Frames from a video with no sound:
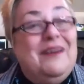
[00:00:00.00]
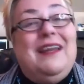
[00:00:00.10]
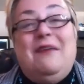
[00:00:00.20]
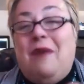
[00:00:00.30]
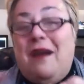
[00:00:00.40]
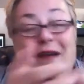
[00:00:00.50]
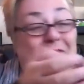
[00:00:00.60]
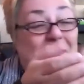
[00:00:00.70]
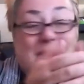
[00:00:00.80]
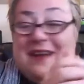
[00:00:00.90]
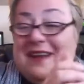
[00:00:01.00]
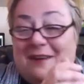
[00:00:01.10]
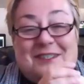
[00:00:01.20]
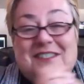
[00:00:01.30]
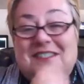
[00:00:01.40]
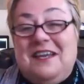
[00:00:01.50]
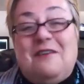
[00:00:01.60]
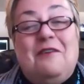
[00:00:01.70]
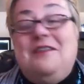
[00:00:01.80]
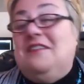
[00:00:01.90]
While everybody else is
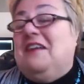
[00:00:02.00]
there all the